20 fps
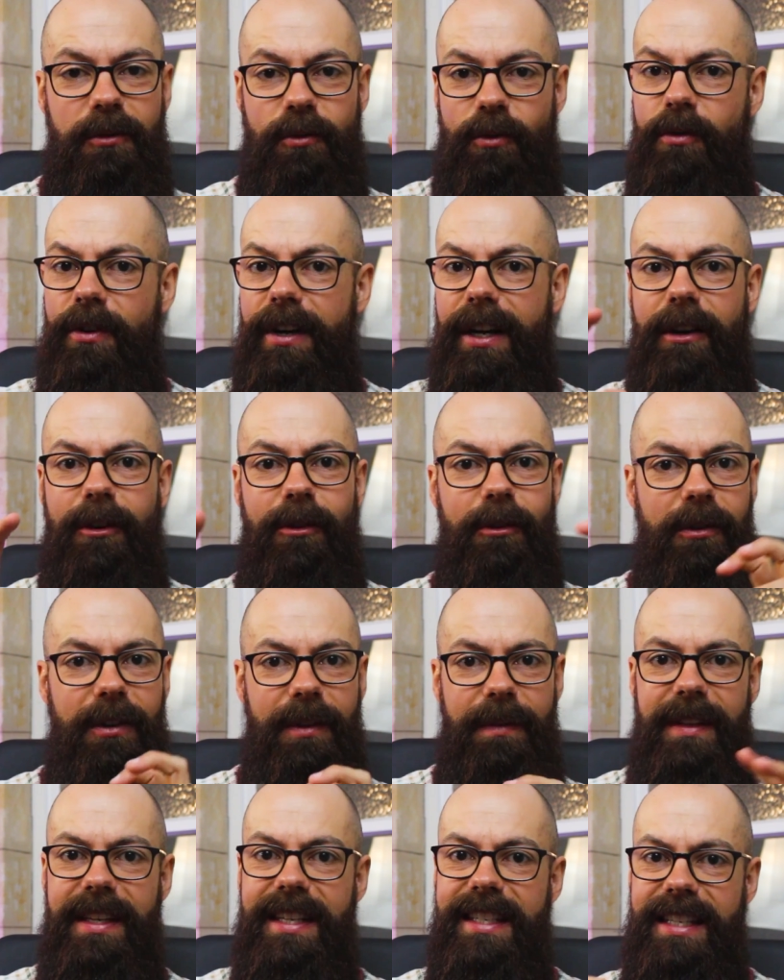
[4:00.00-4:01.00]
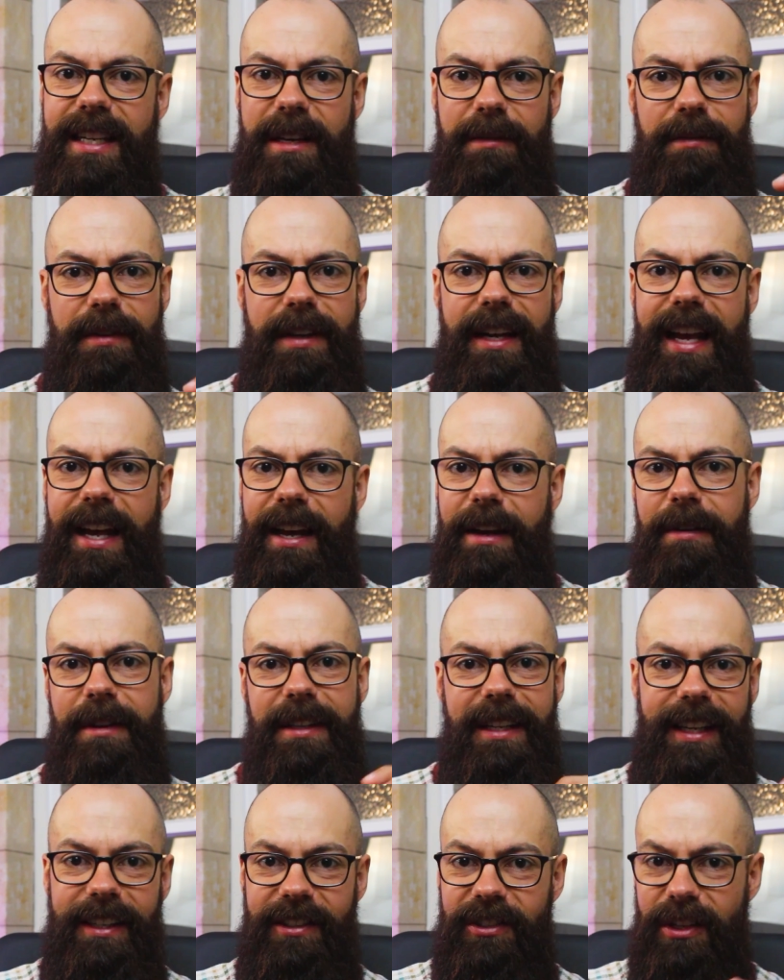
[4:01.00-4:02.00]
drawing on all of these different uh,
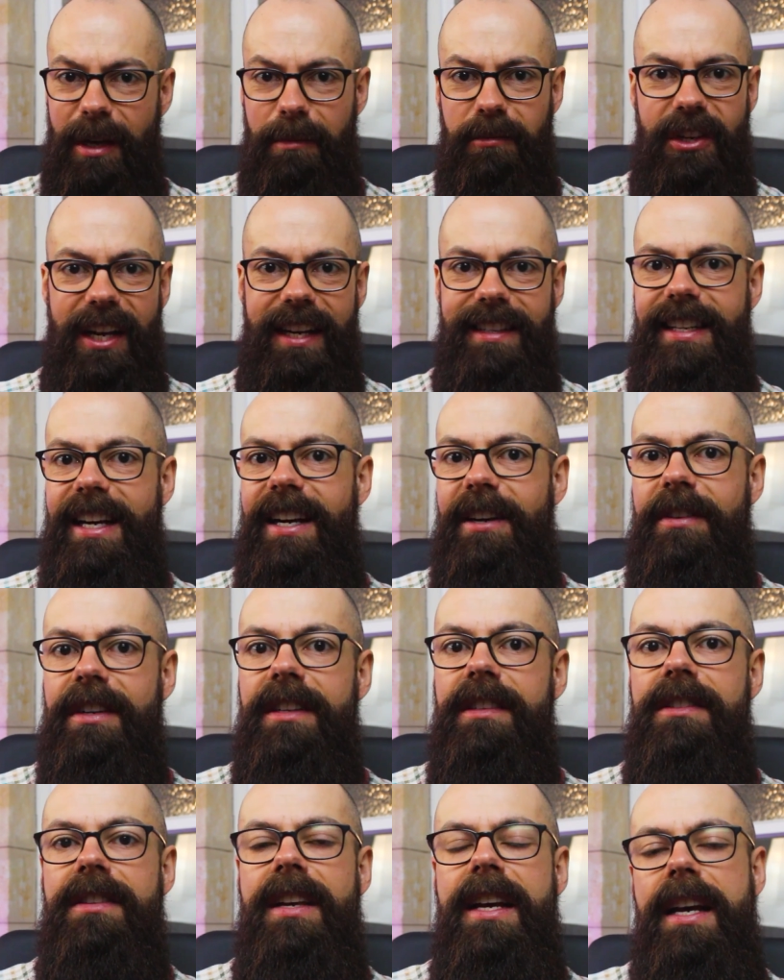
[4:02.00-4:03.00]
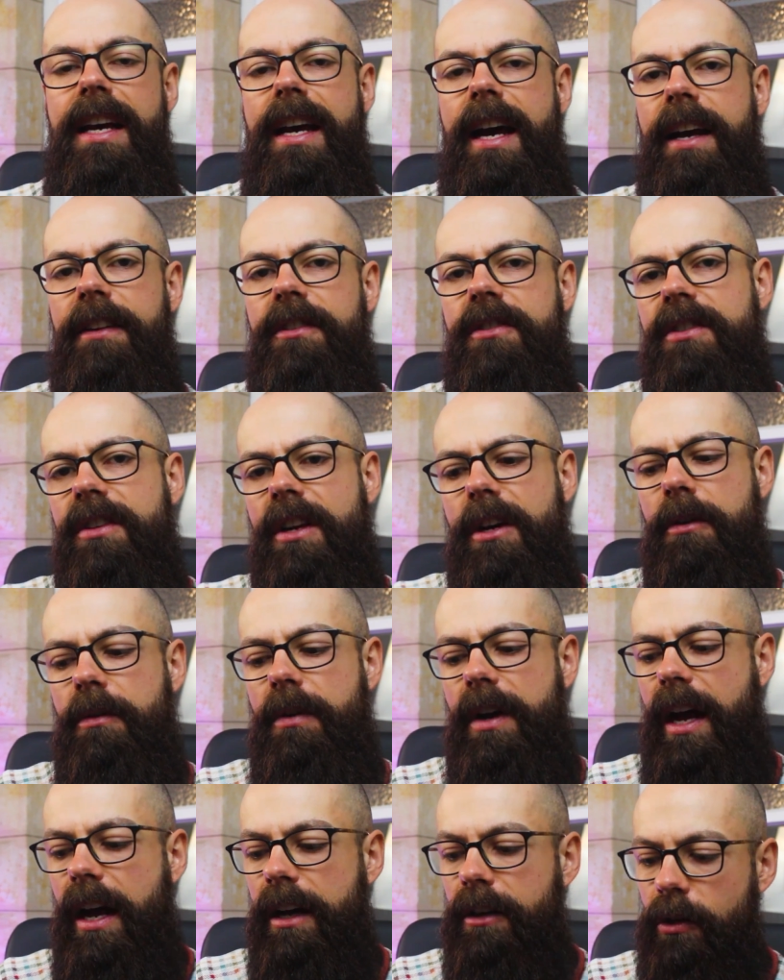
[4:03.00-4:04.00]
like subject areas. And so
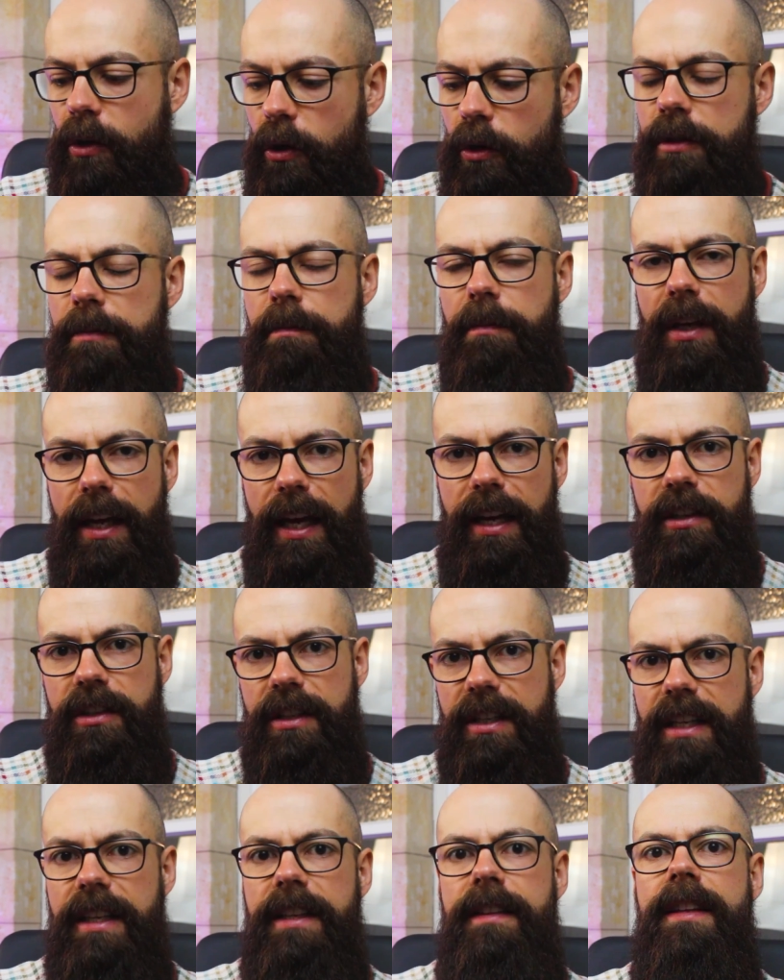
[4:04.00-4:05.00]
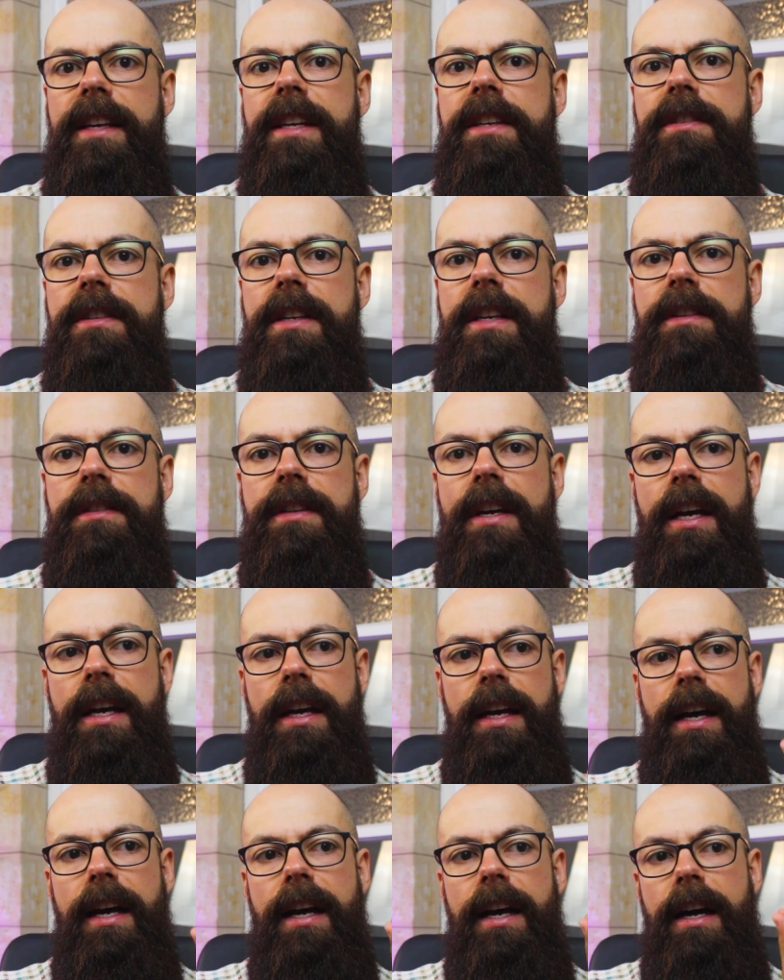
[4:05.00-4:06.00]
uh, a good PhD thesis
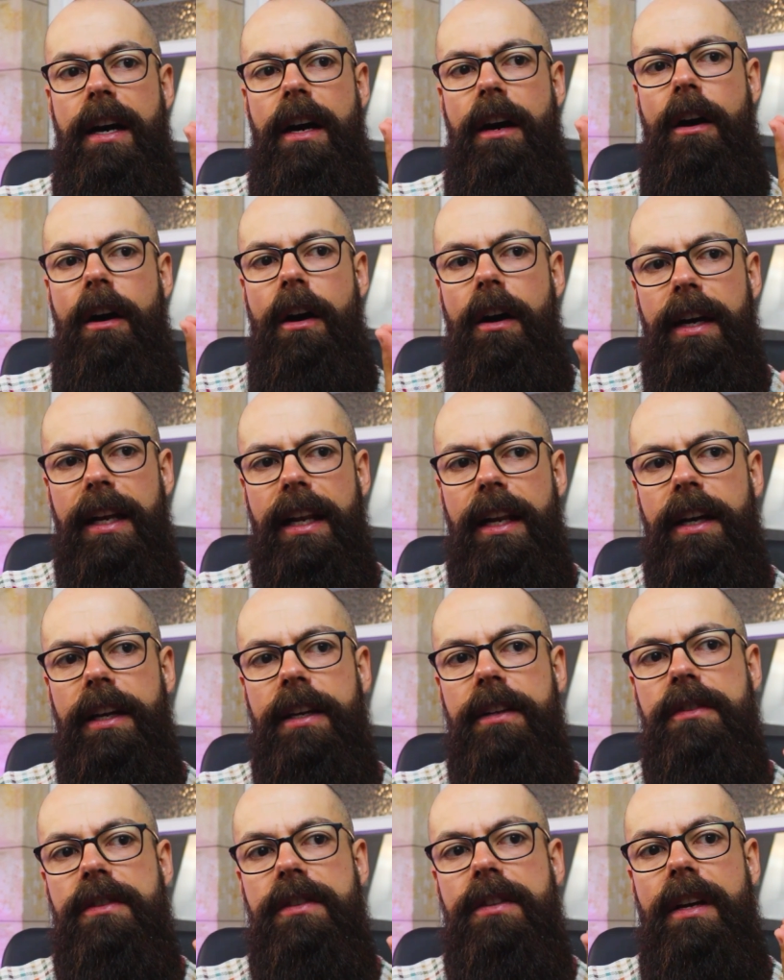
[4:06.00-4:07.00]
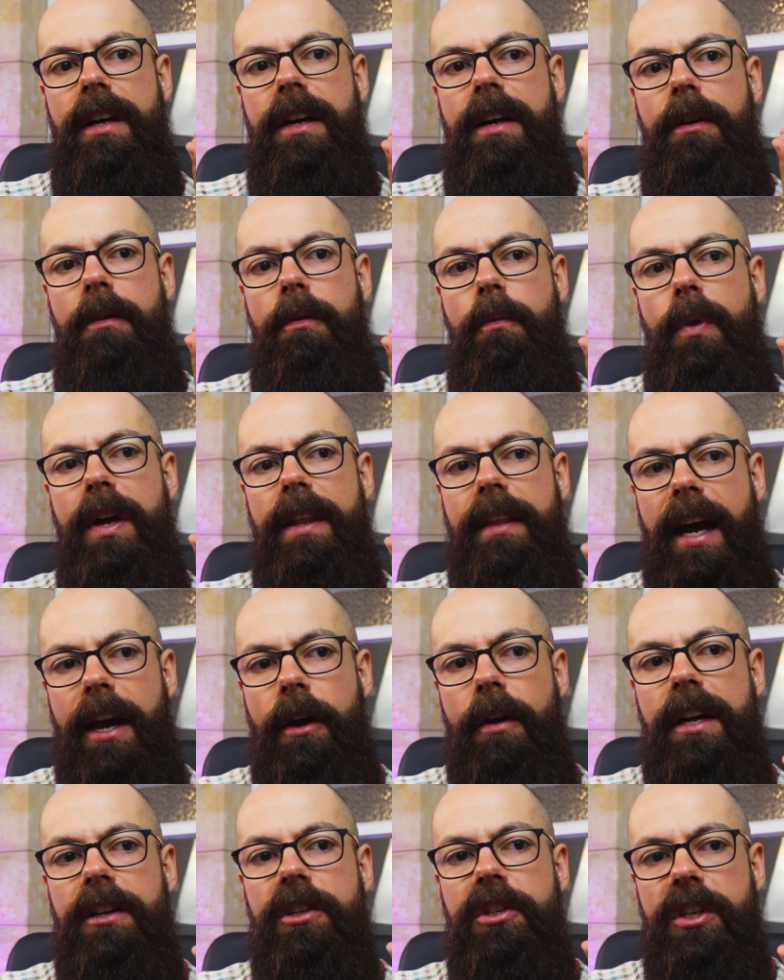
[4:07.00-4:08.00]
highlights
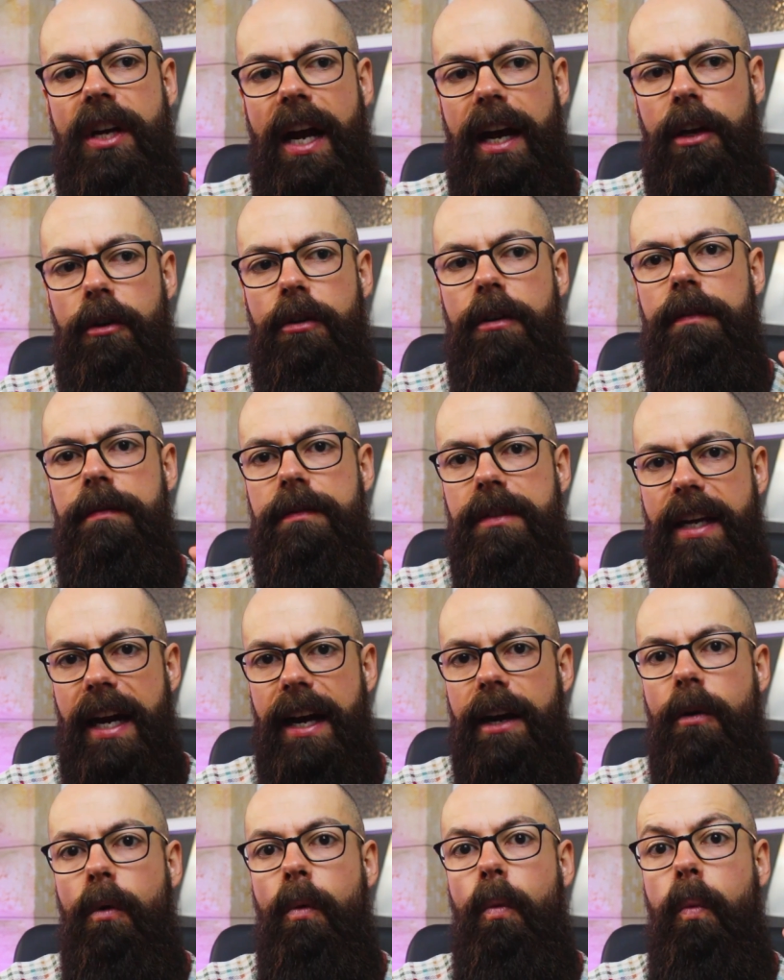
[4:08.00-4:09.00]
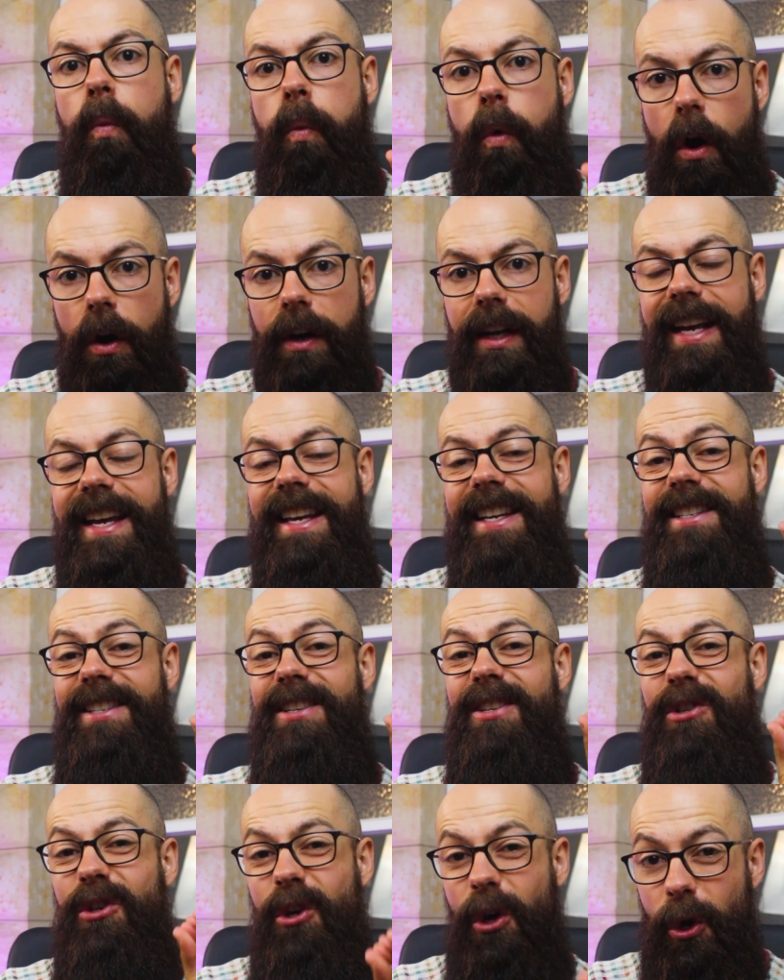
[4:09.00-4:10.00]
without a shadow of doubt what is
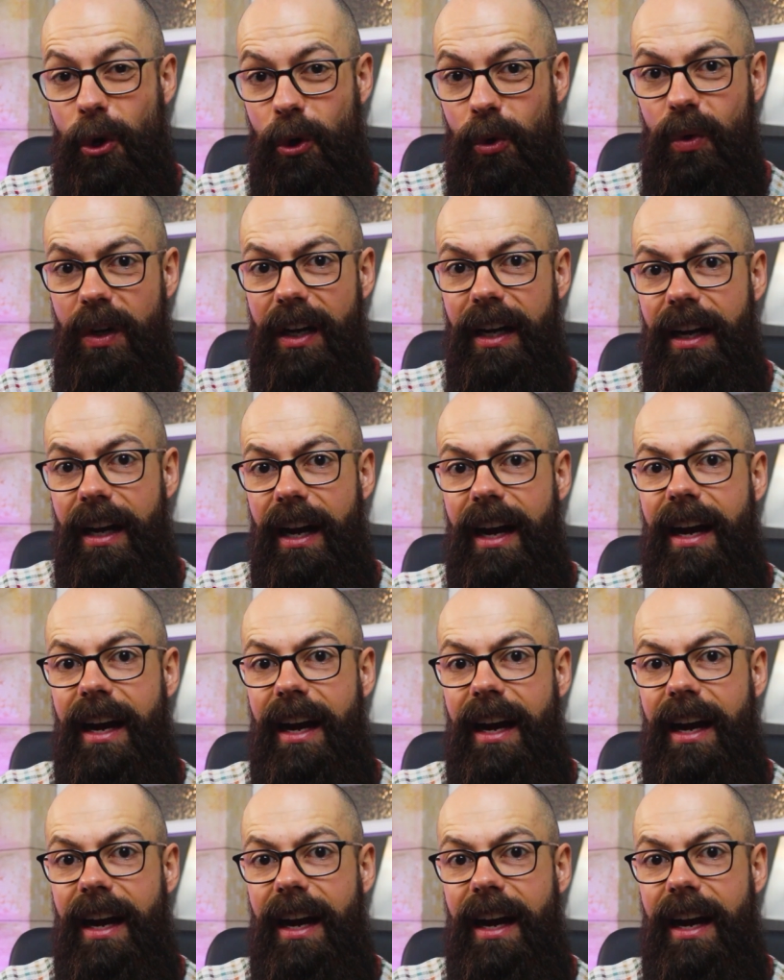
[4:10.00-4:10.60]
new